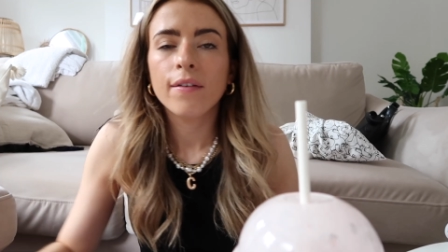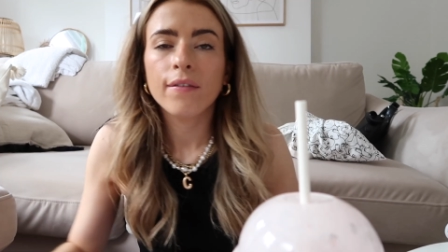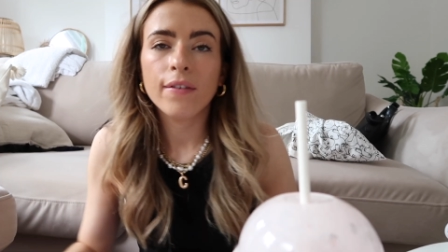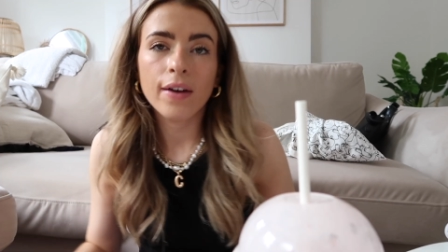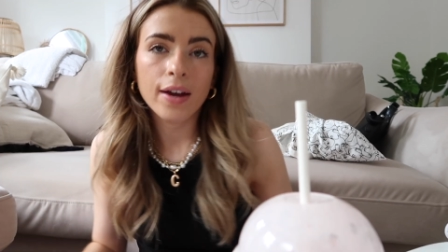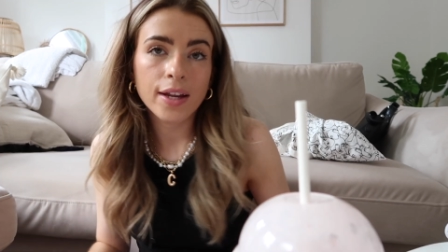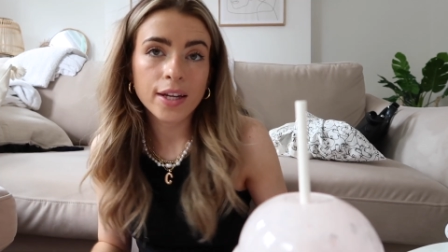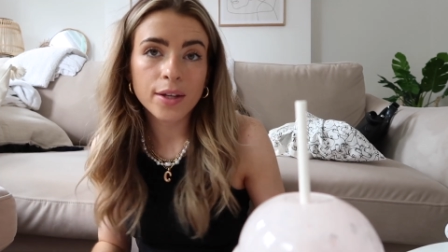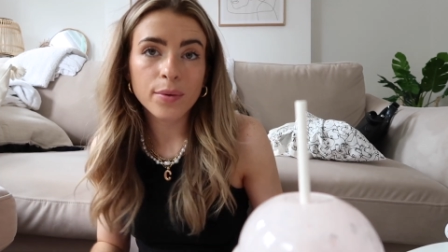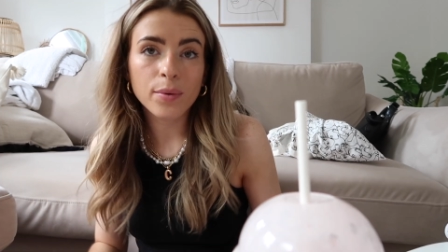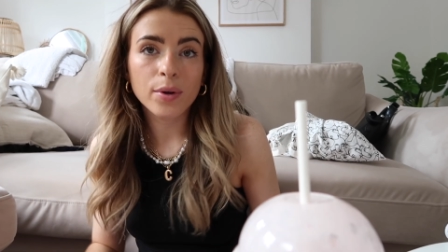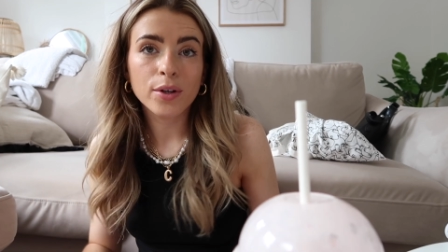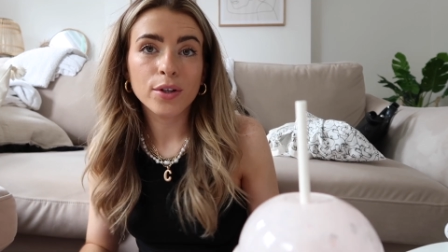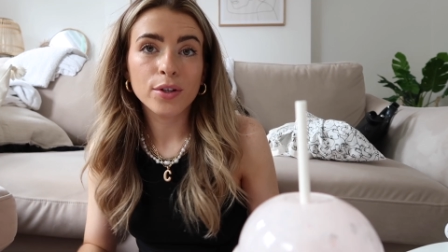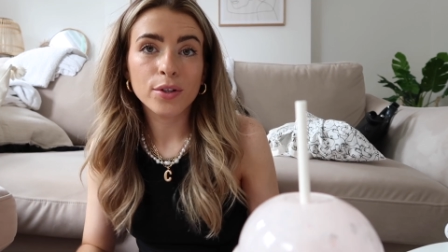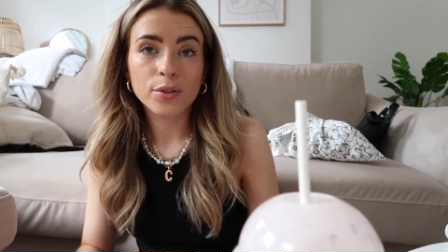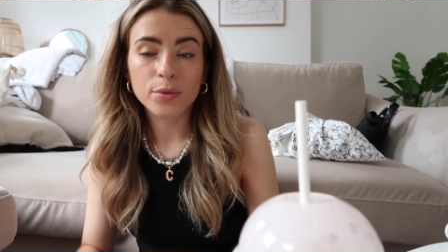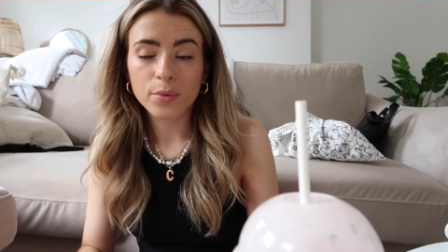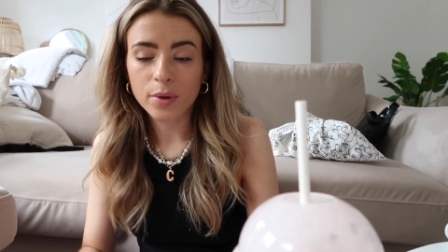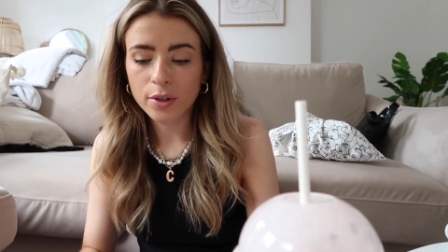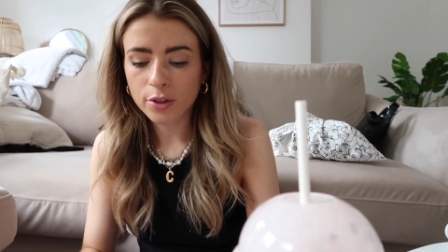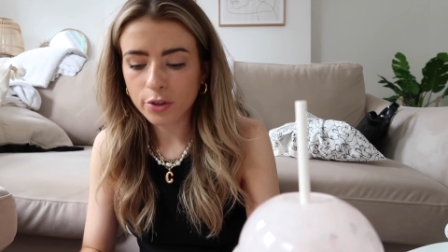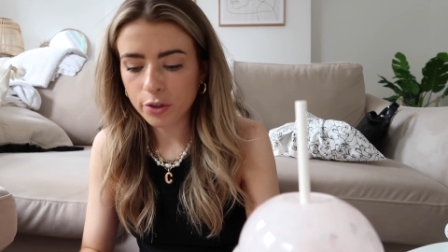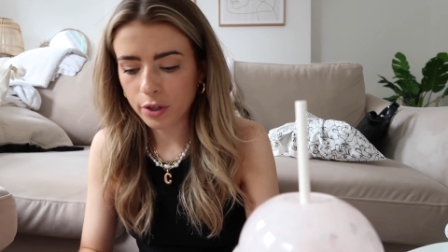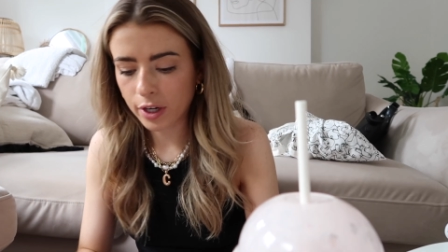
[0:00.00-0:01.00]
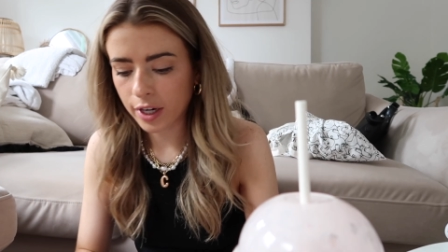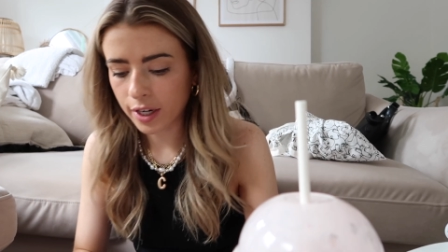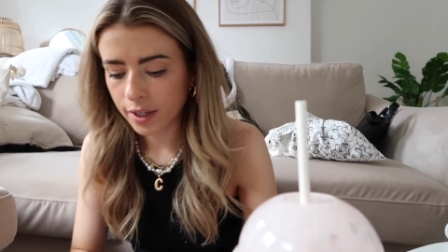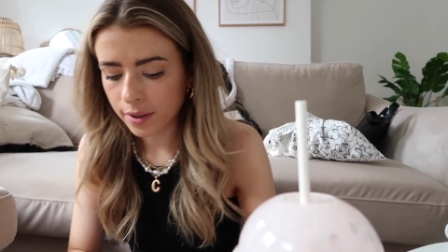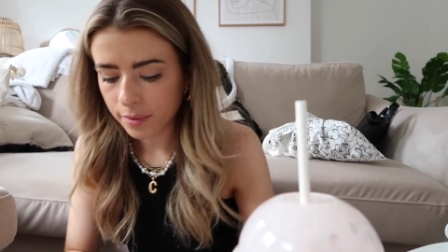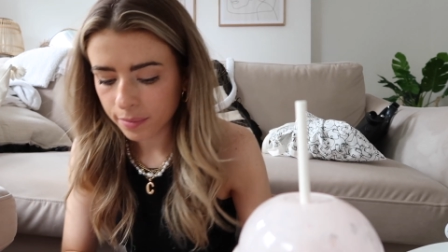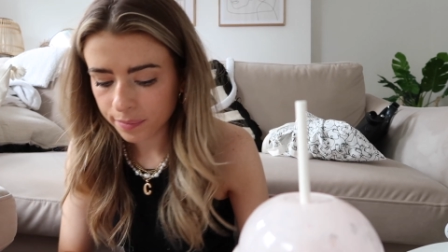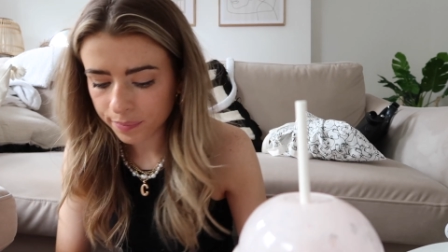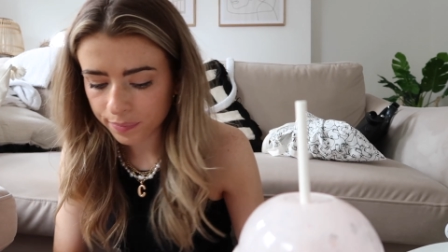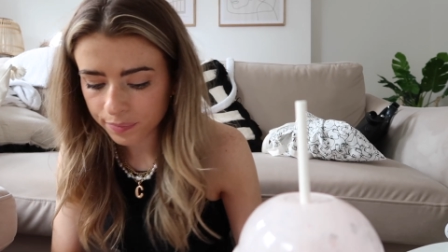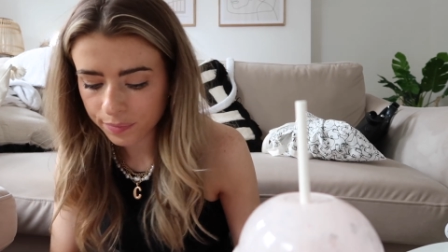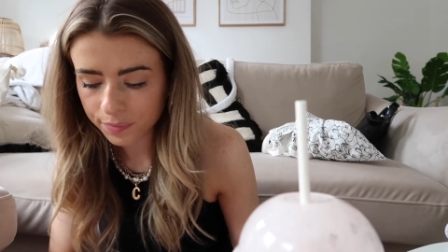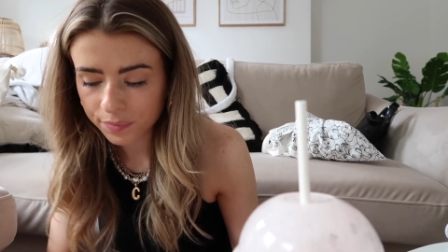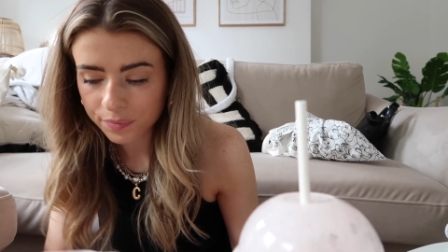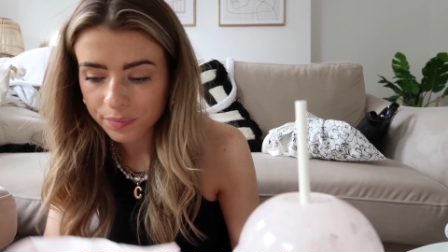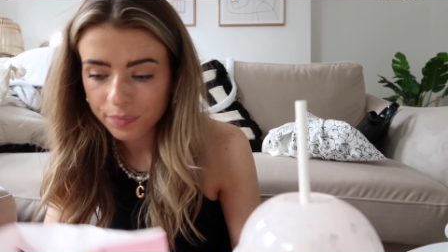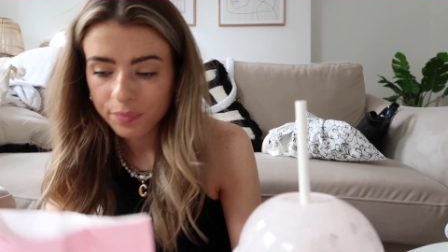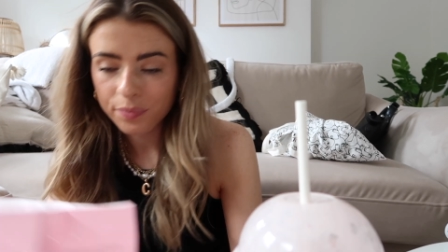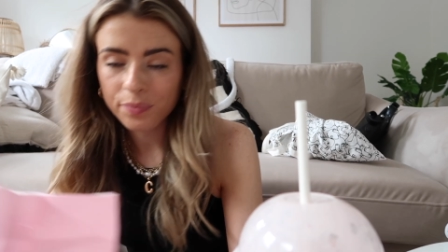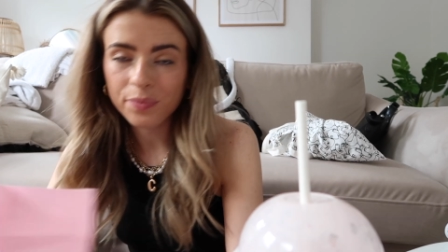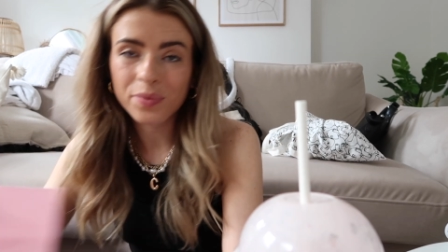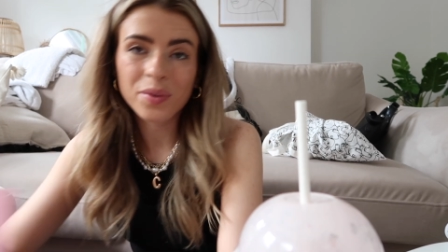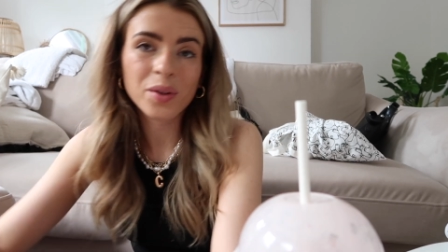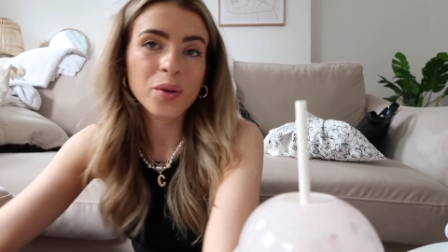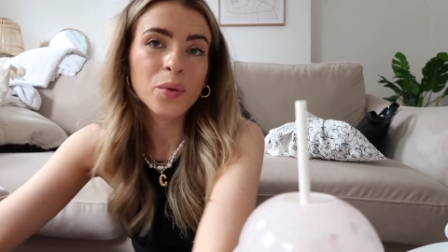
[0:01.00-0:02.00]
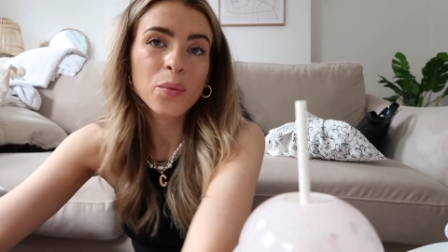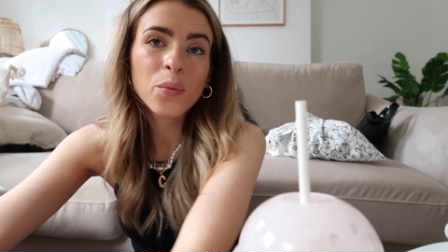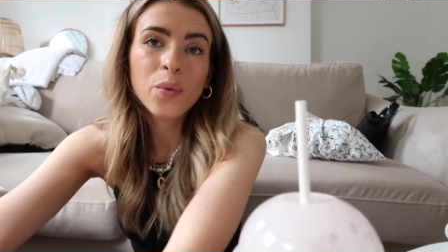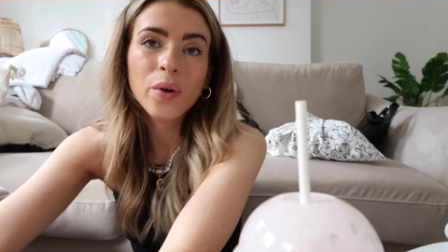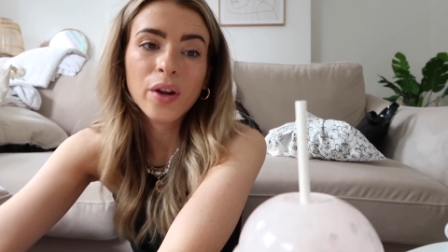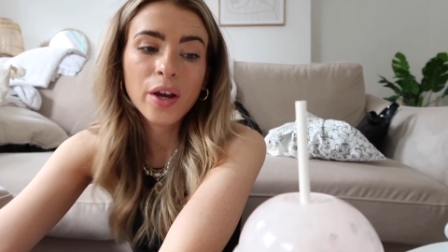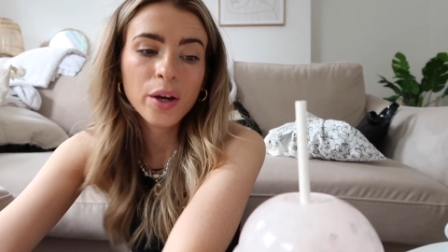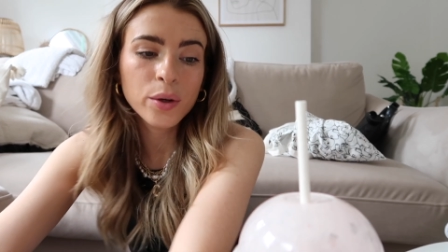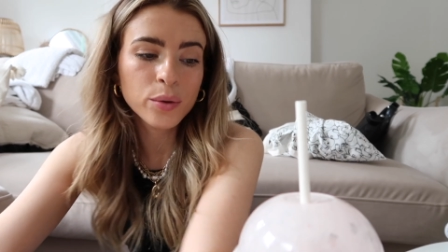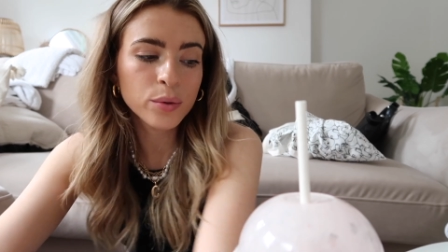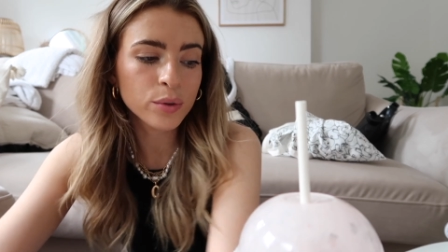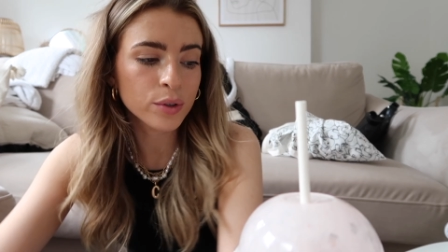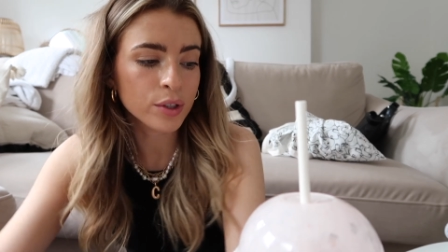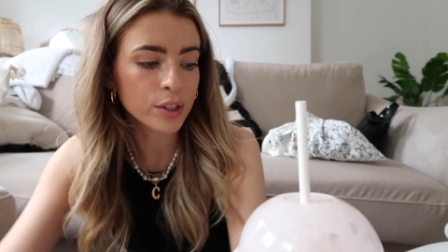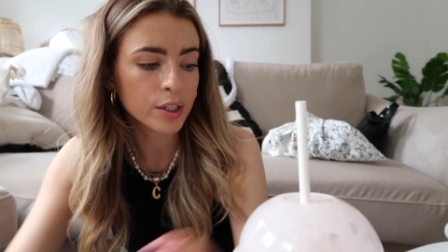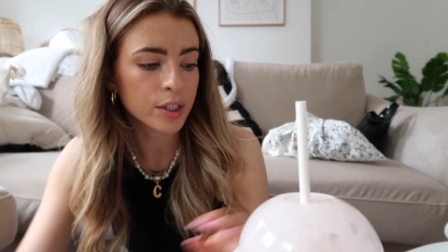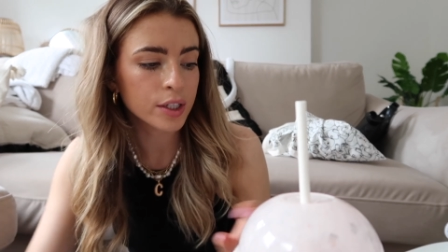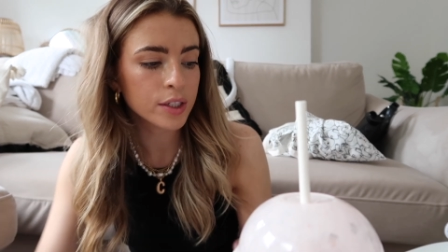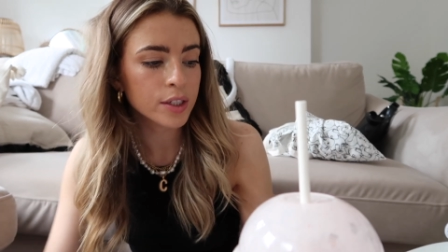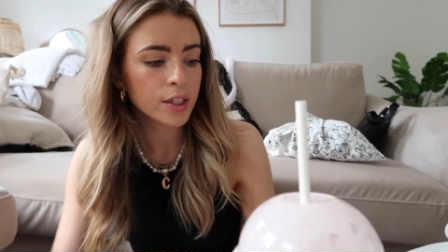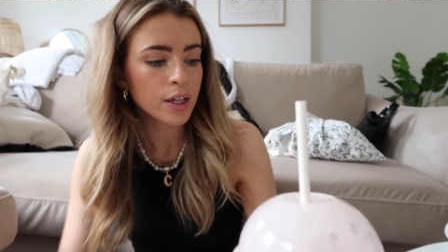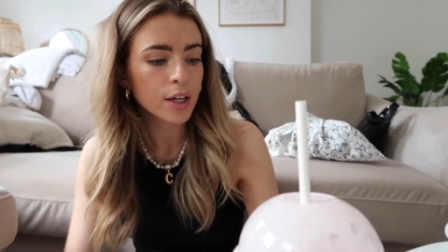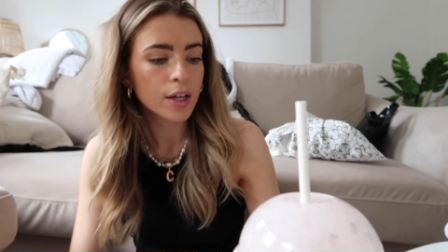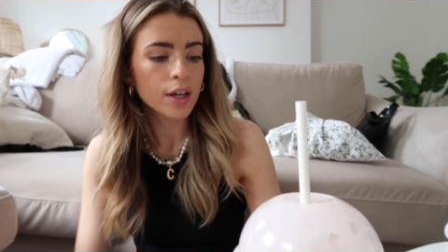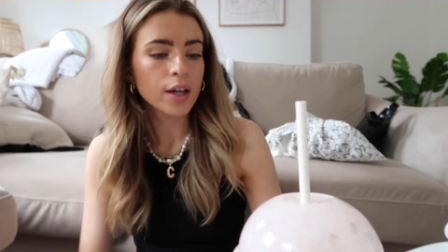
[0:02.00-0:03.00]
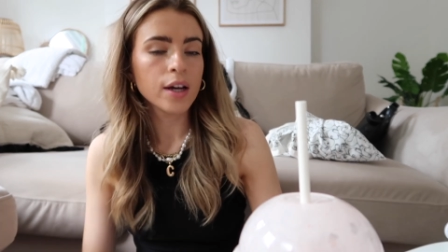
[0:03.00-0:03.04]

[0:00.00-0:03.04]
Anyone who's wondering what I ordered,